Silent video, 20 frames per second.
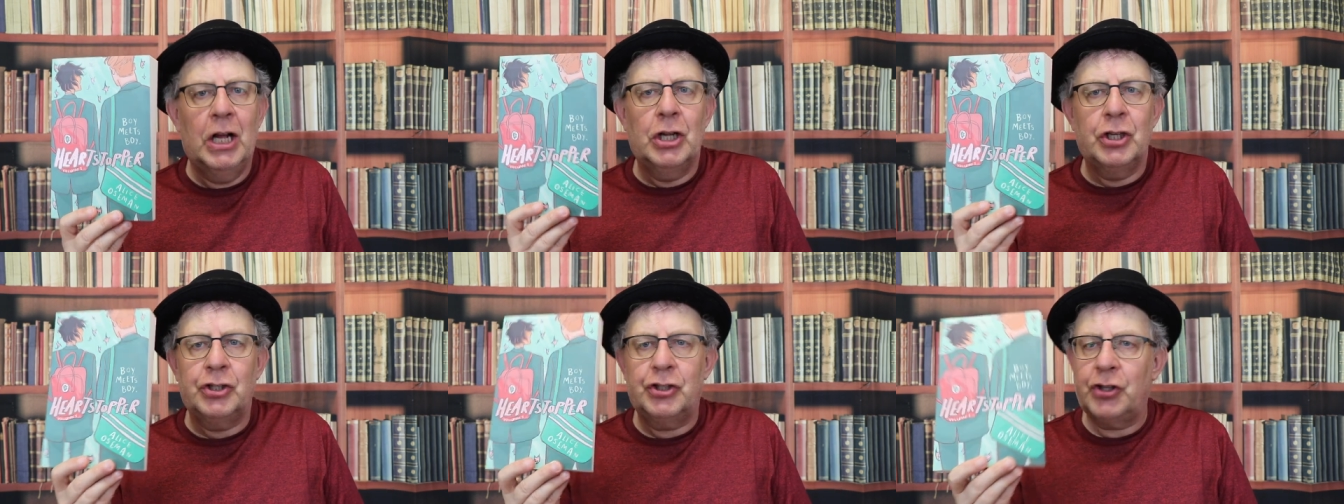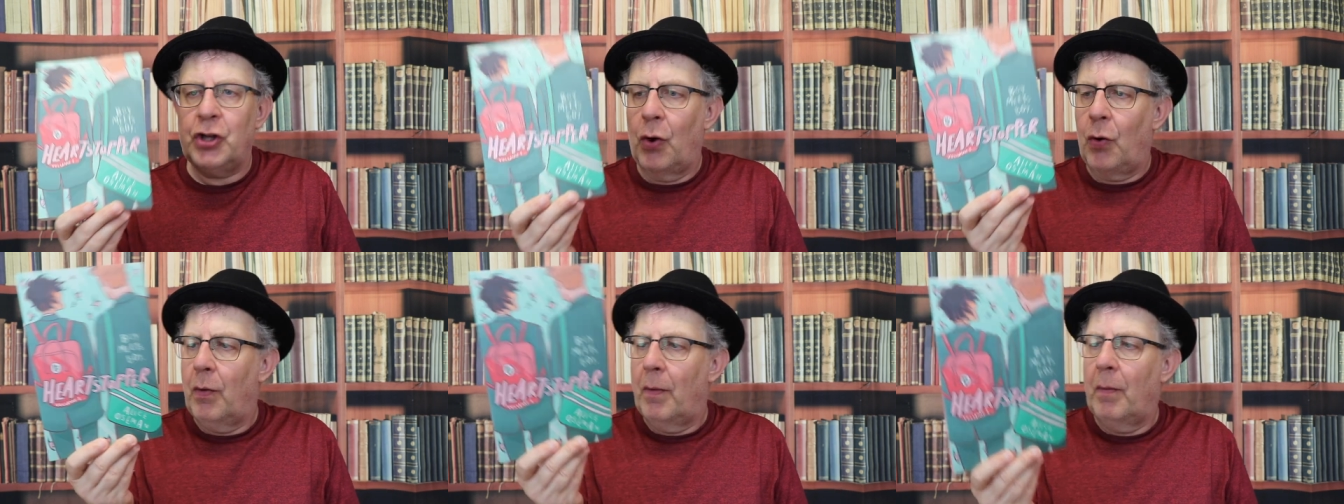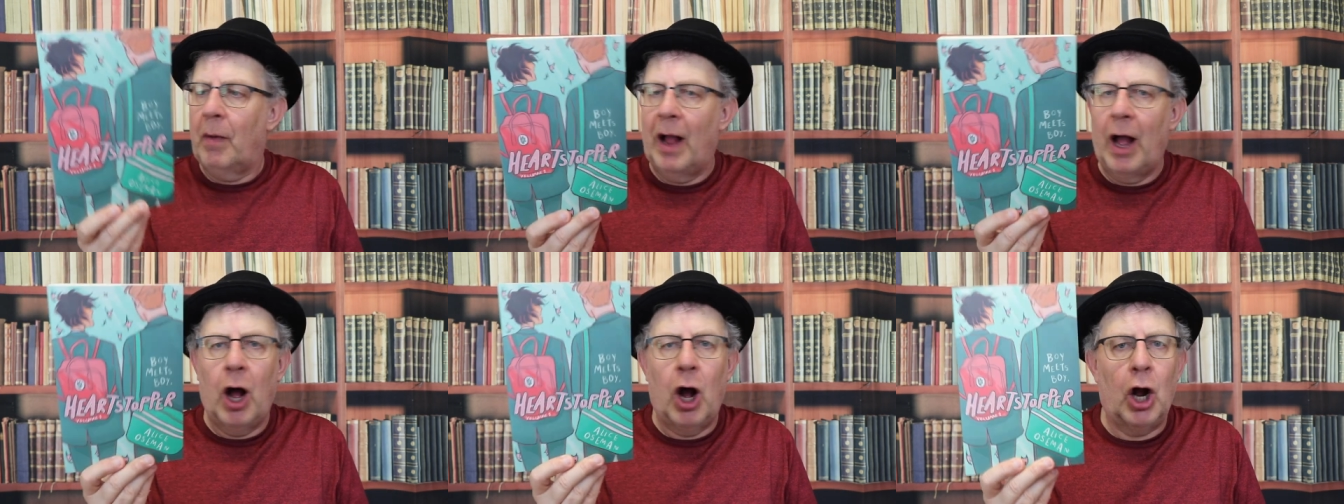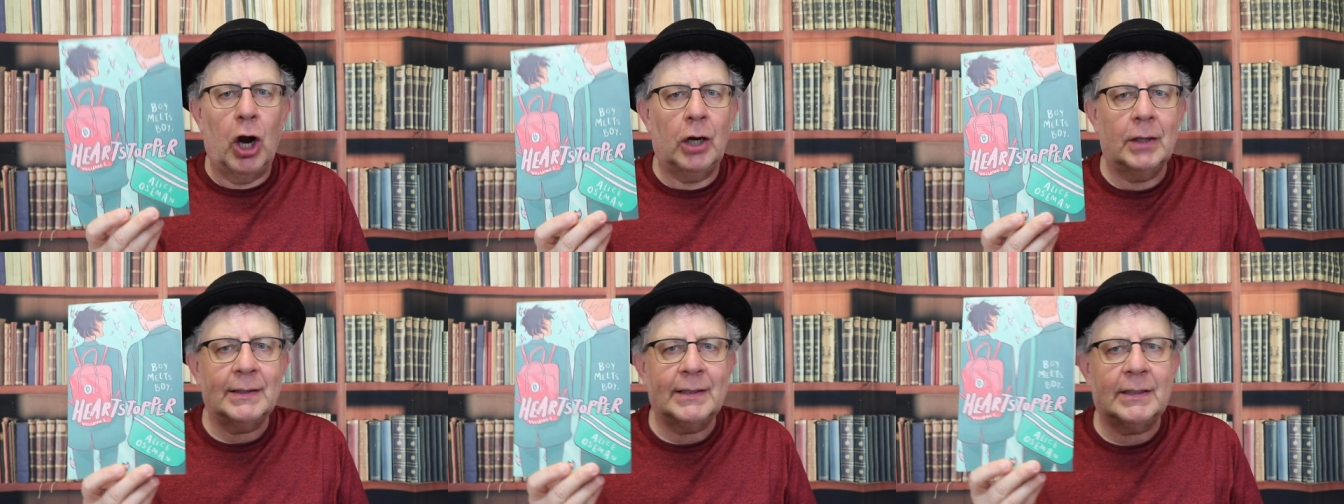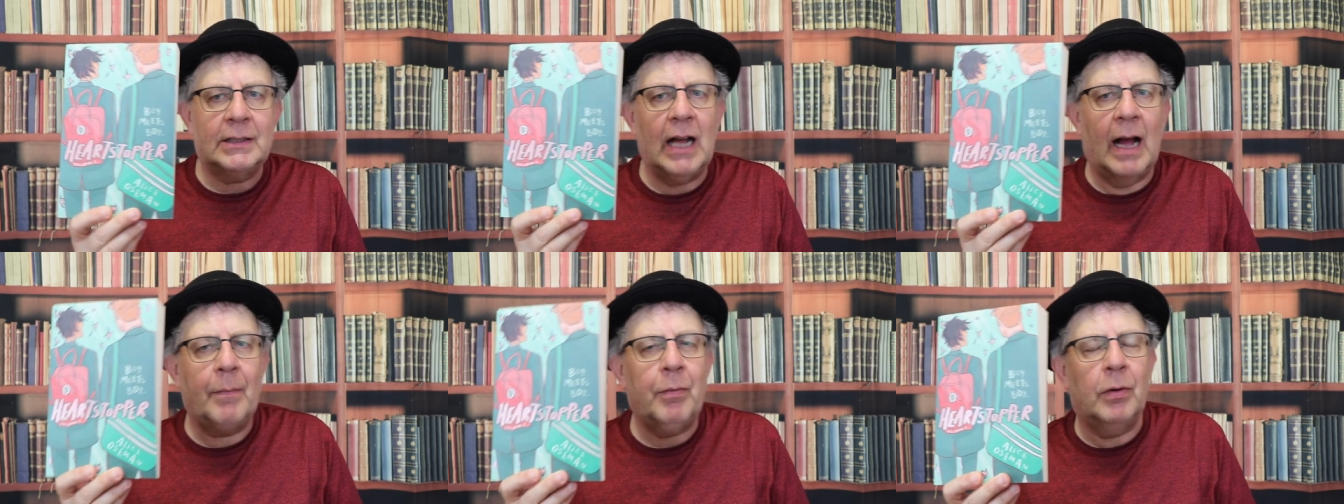So,
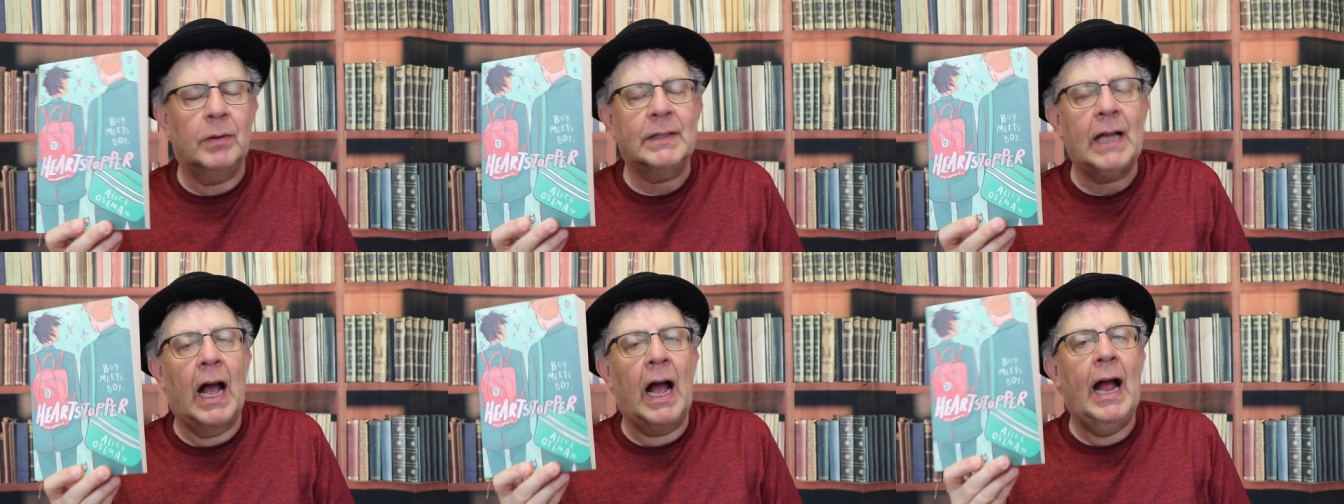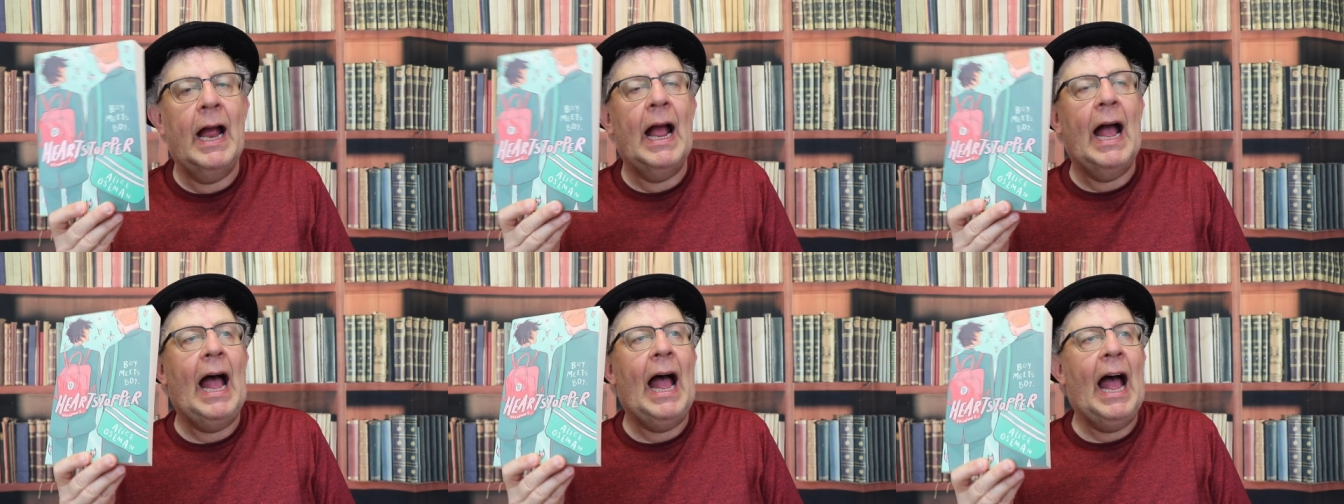Heartstoppers, I